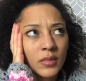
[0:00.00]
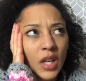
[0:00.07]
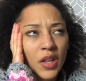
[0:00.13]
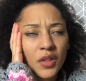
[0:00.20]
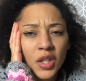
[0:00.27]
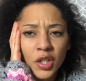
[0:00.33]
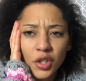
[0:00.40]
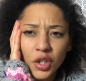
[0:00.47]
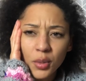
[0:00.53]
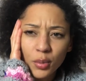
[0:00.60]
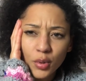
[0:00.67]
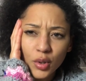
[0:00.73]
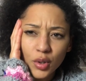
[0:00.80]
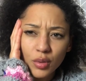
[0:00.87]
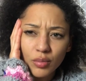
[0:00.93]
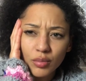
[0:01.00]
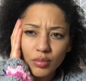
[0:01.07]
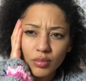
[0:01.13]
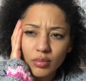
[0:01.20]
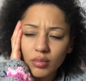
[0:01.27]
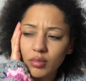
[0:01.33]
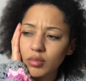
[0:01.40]
I think she brought
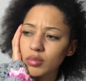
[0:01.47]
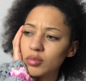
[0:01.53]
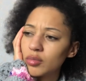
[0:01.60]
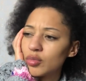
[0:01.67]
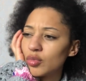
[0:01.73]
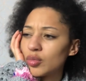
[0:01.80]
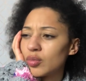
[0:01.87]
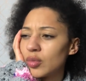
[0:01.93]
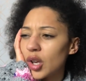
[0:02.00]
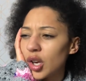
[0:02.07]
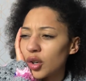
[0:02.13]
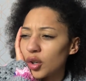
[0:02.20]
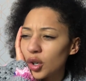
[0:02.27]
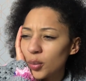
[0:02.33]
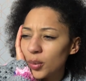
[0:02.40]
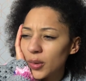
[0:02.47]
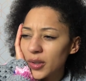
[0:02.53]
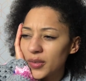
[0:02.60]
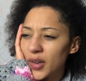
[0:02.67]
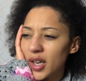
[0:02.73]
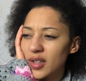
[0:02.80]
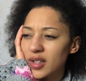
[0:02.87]
a couple of
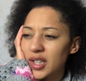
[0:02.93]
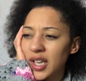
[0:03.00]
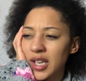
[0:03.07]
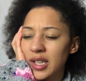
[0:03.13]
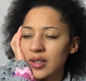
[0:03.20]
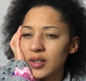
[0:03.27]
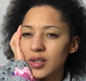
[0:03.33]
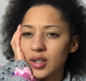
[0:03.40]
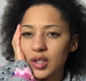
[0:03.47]
her skeins.